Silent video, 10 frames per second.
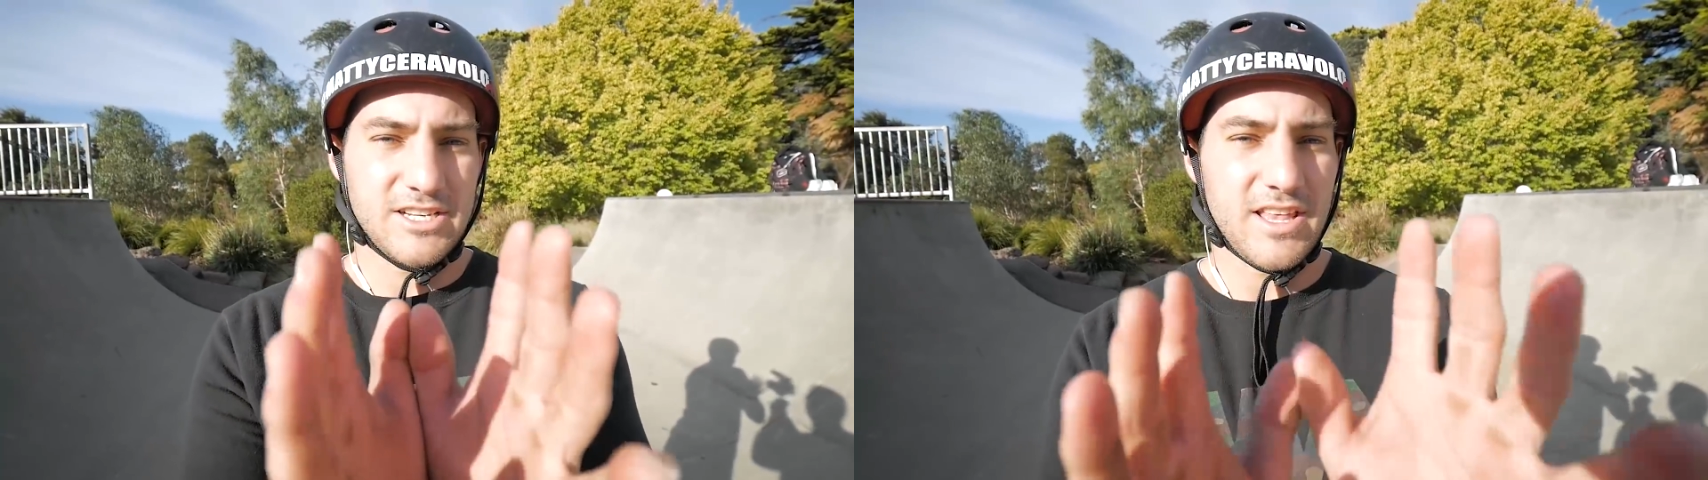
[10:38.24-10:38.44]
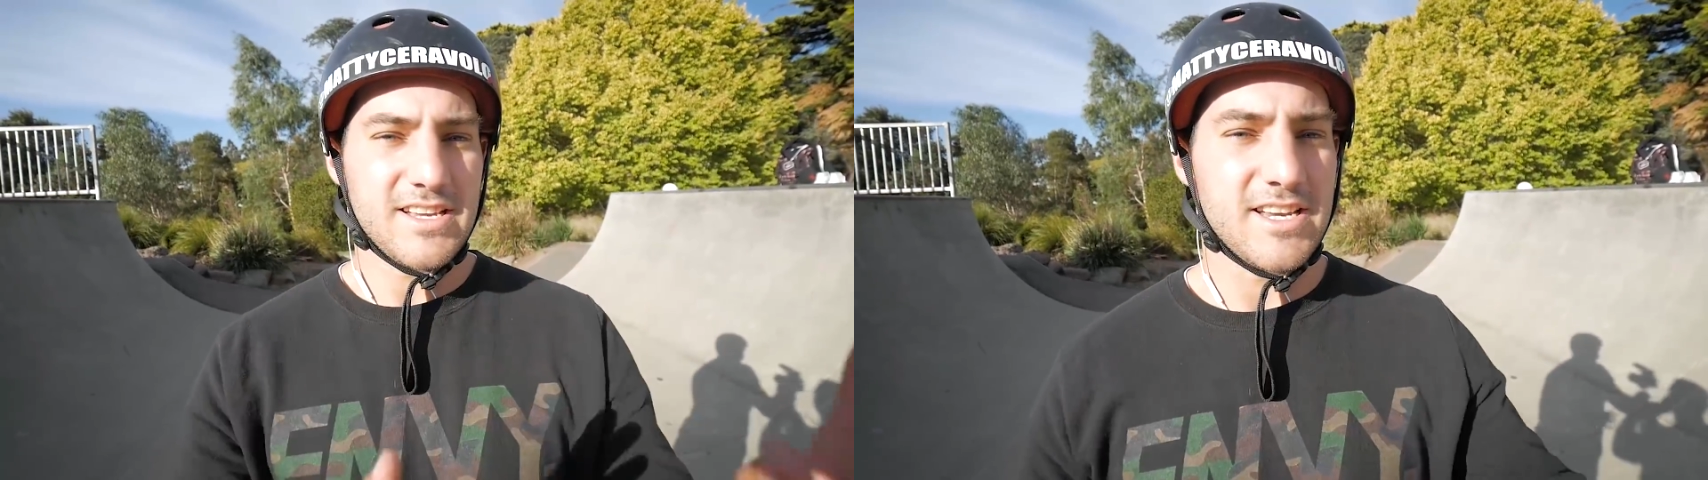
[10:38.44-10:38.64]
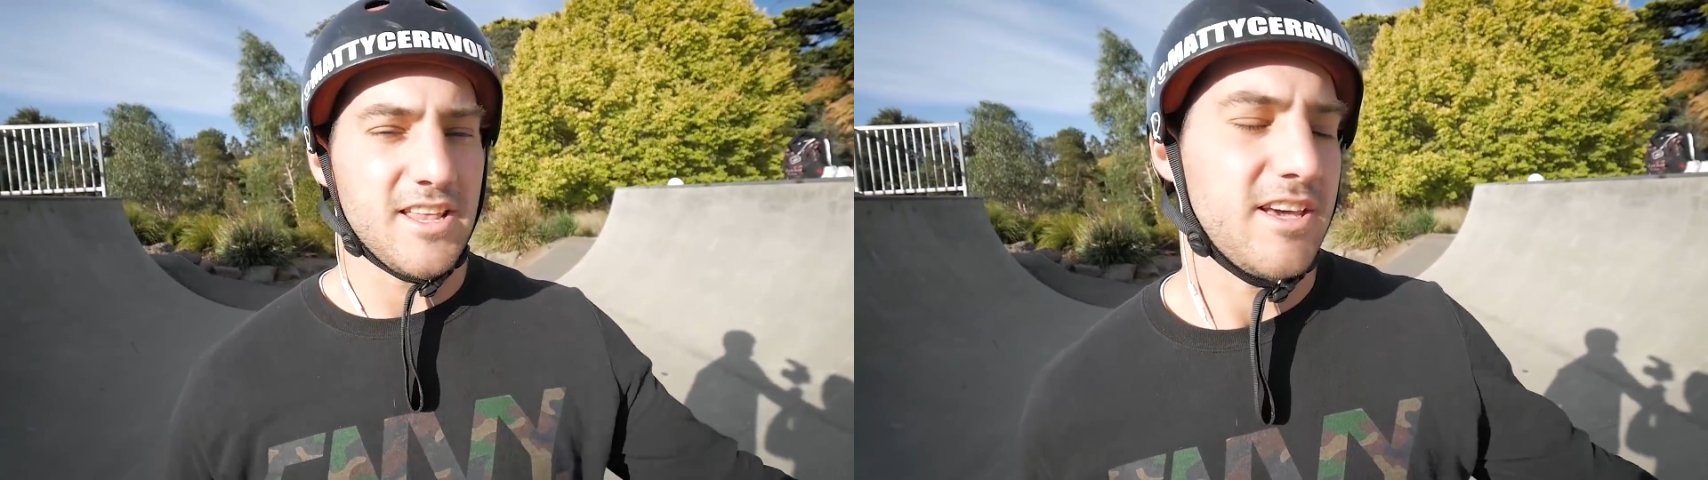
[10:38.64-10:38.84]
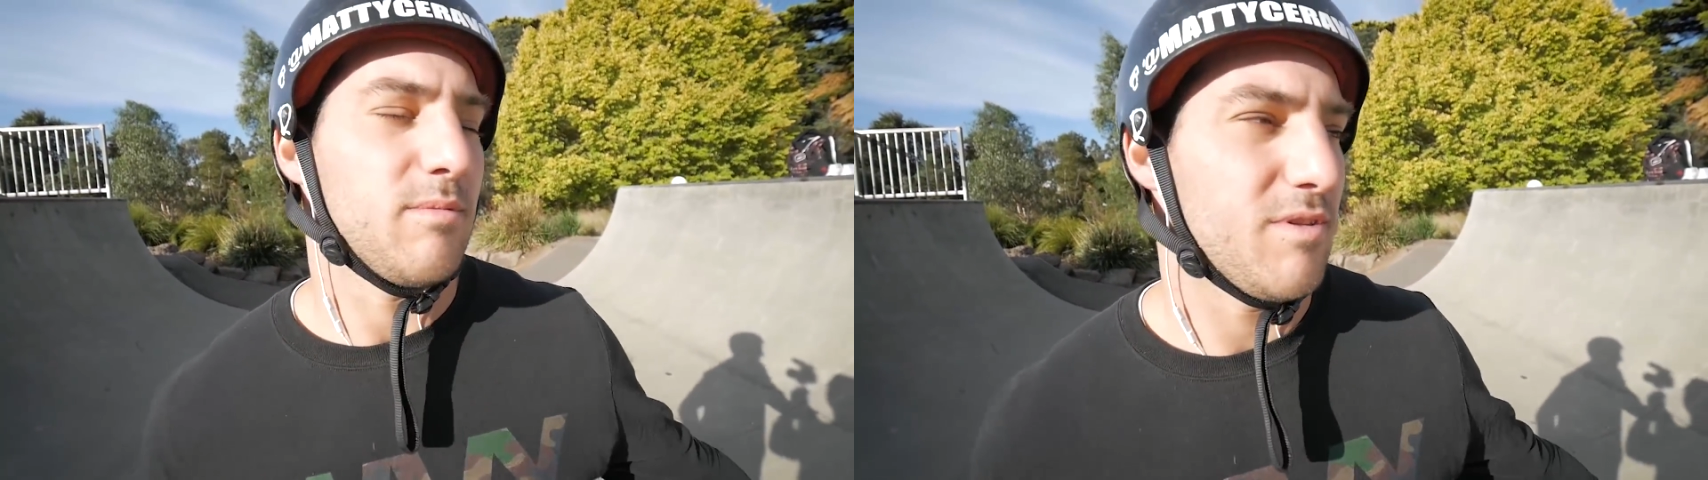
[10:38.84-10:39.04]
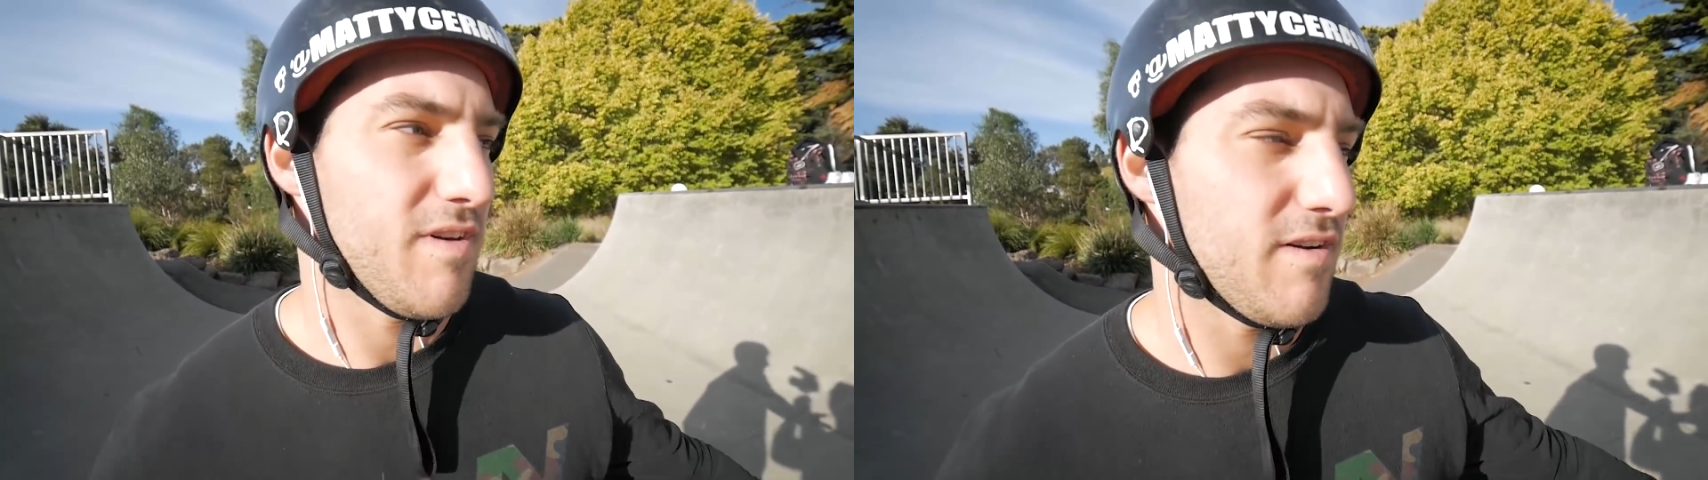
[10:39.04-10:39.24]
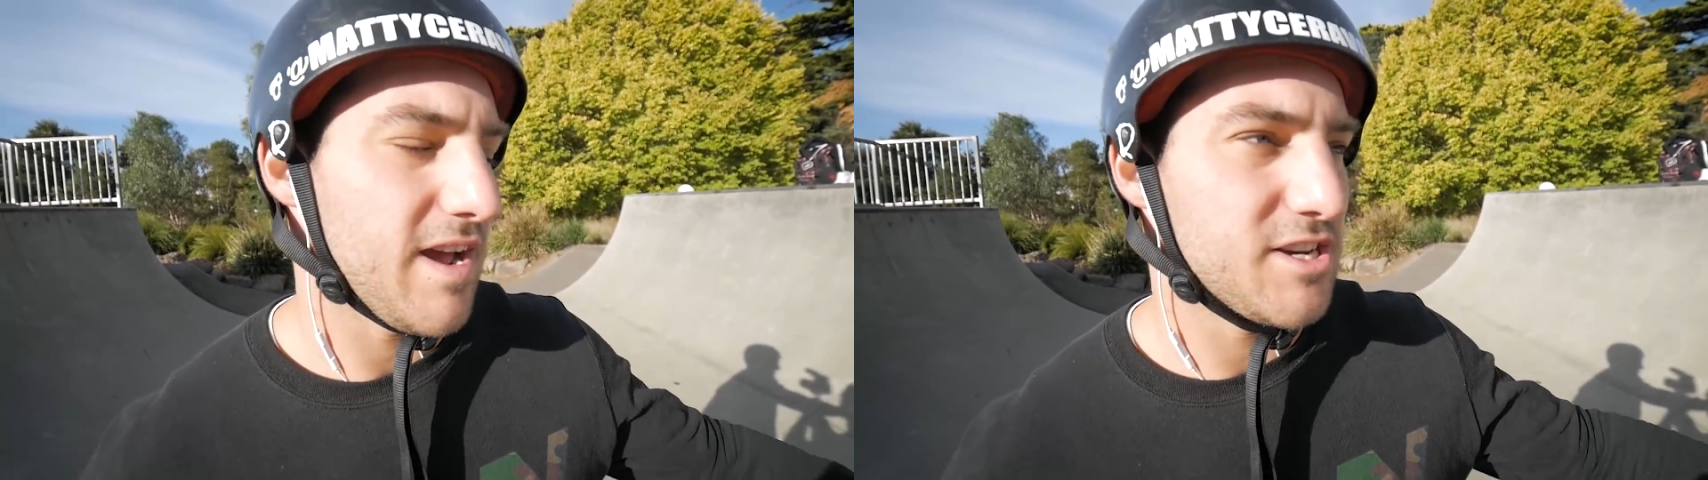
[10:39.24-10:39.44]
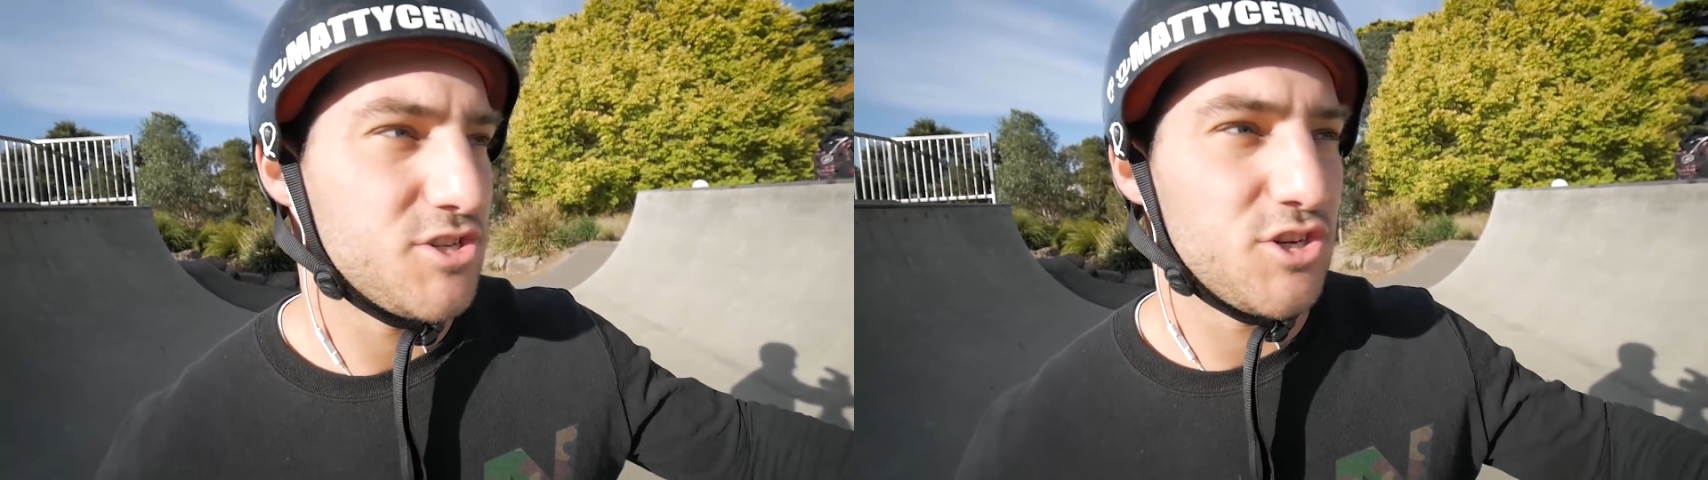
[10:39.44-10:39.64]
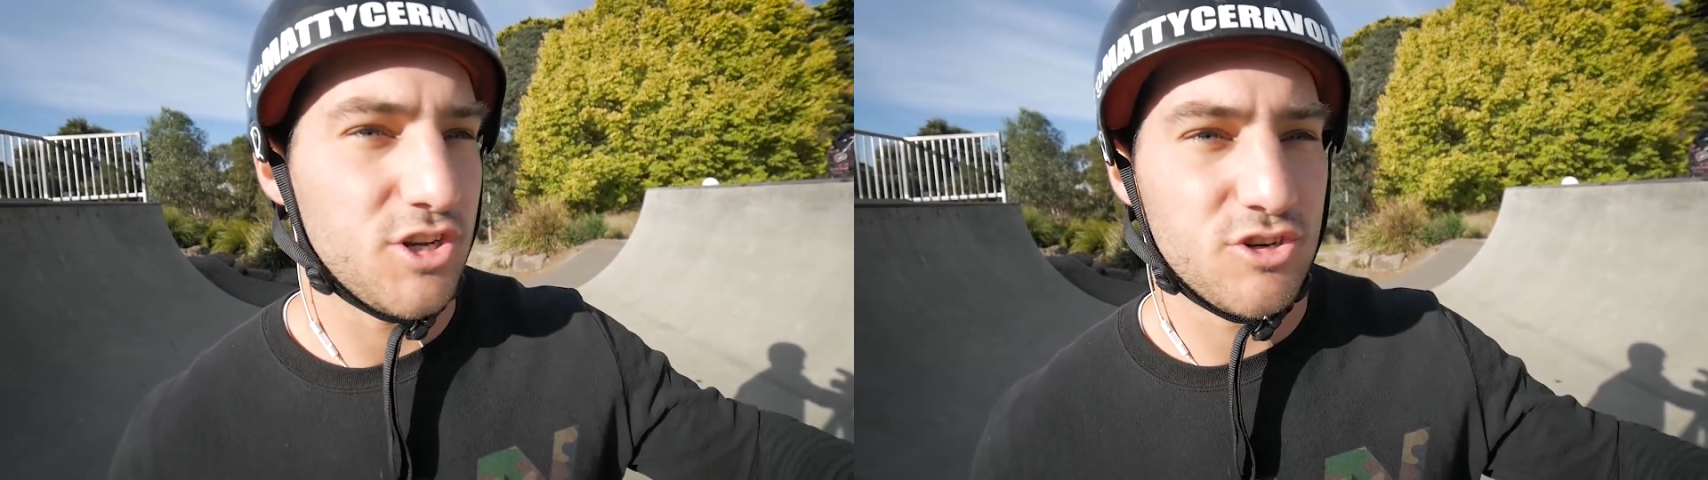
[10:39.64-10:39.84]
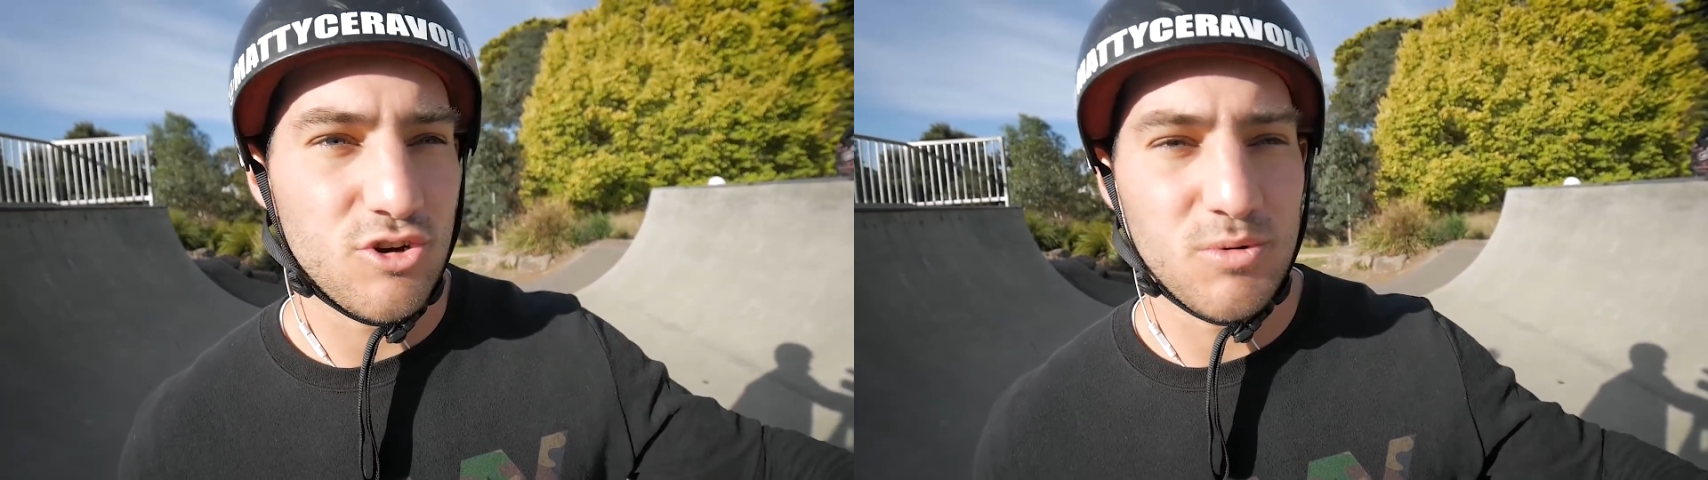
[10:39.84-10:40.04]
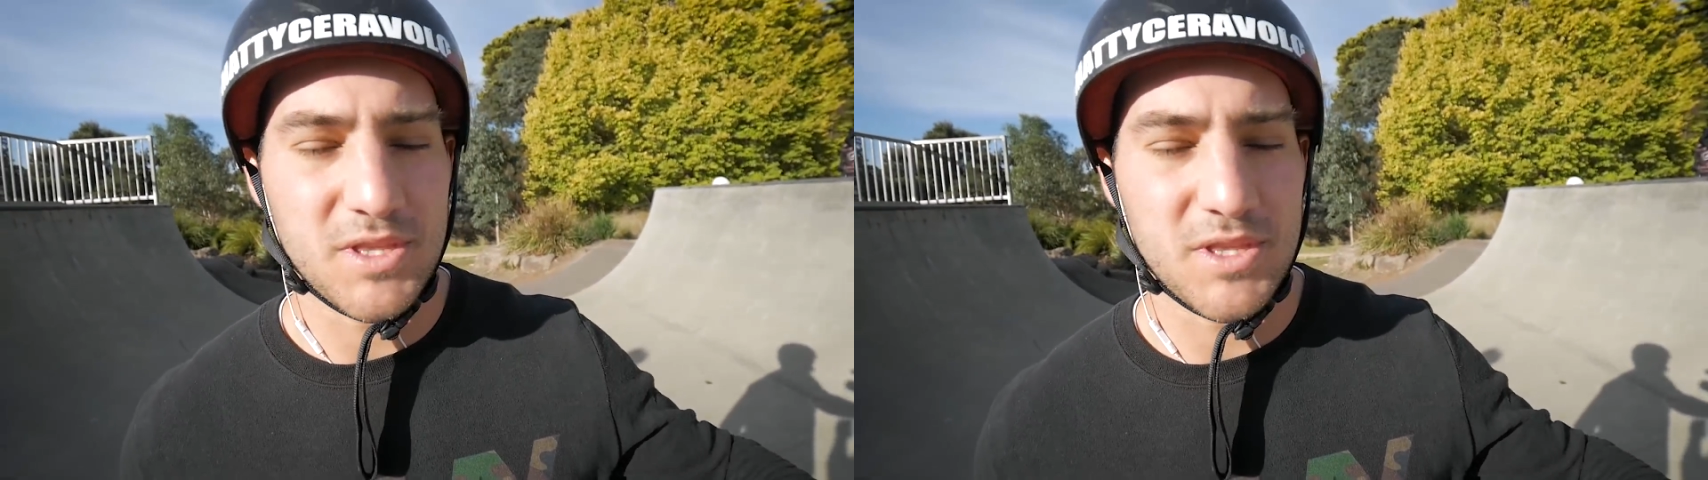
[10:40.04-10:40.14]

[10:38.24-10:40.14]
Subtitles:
so there's another couple of variations you can do